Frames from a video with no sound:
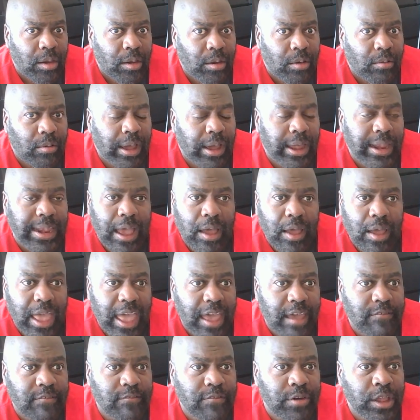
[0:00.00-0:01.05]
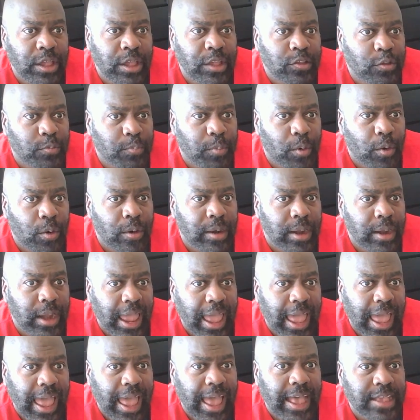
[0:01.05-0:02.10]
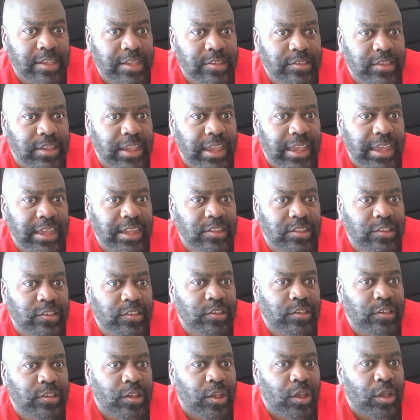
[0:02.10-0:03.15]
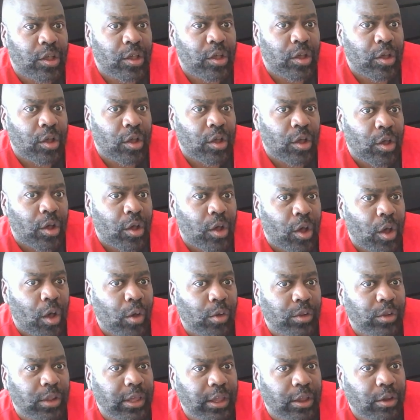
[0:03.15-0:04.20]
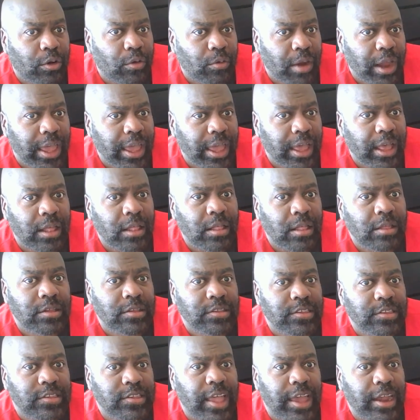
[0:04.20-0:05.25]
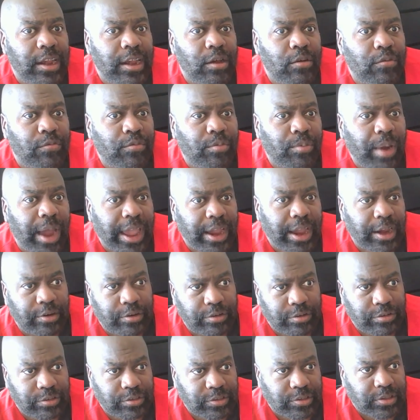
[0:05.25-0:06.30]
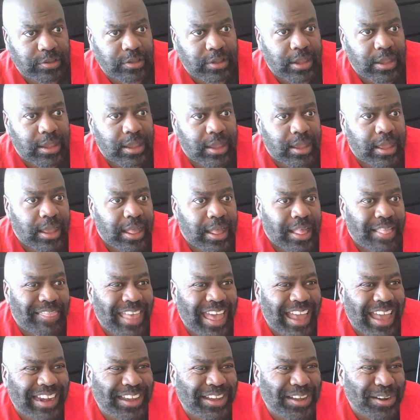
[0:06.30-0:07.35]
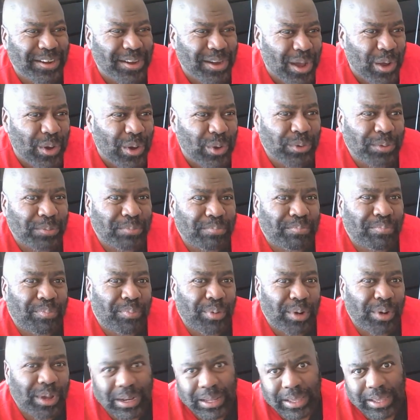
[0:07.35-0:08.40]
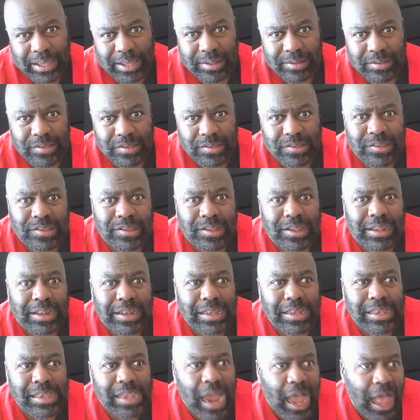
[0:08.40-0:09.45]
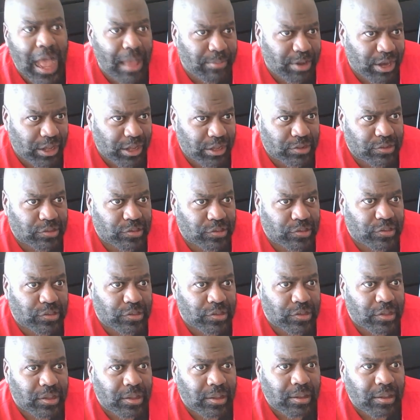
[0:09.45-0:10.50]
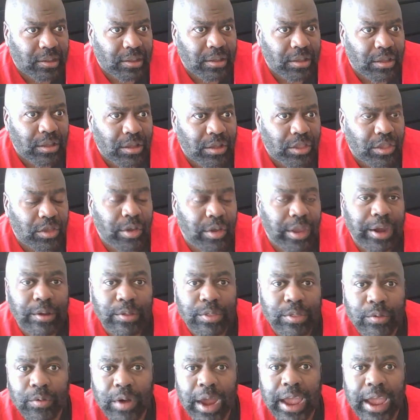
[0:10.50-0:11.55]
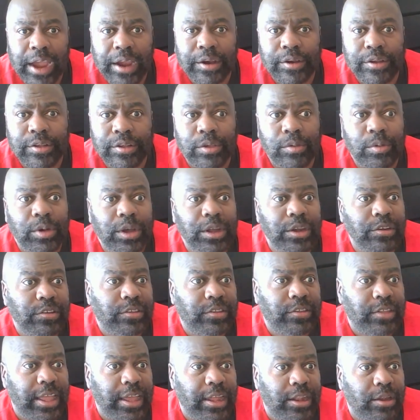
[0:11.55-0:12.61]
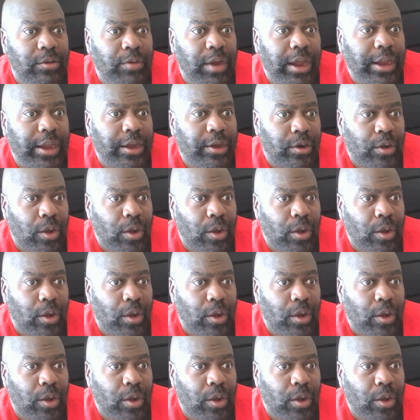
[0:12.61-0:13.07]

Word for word: Right? Now, every sport has its holy grail set of records that connote brilliance, dominance. You hear the record, you understand the record